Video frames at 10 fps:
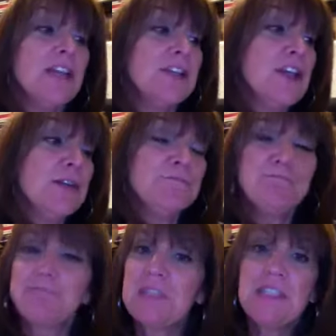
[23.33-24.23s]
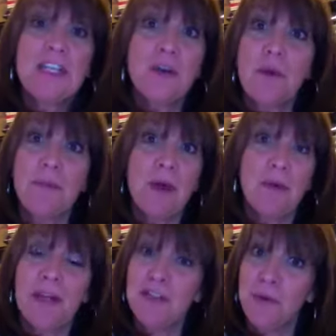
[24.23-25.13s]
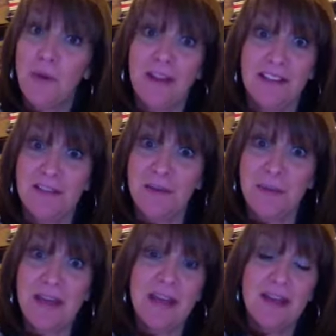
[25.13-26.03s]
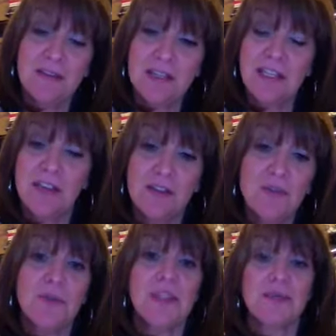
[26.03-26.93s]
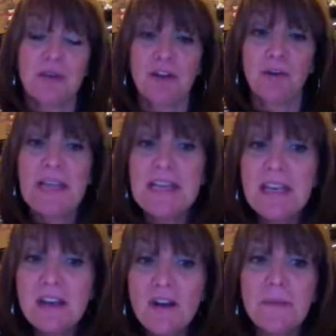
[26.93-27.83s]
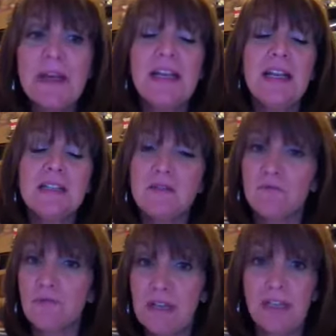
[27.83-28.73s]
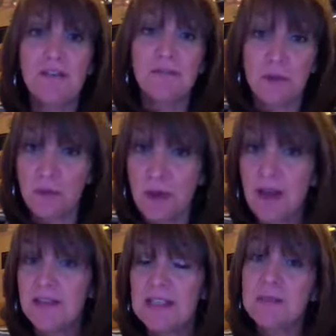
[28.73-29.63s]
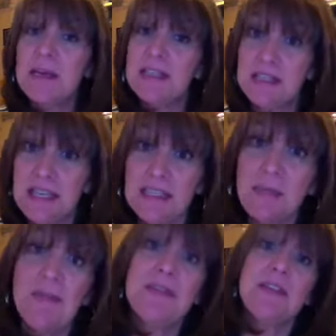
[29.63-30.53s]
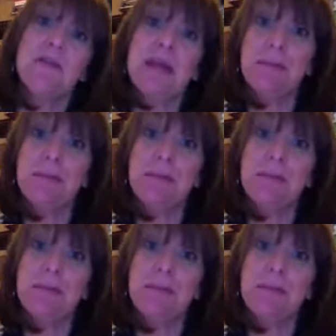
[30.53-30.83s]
You know, this year went by way too quickly for me. I have to tell you the truth. It's been a great year, but it has really flown by. And these past 6 months have been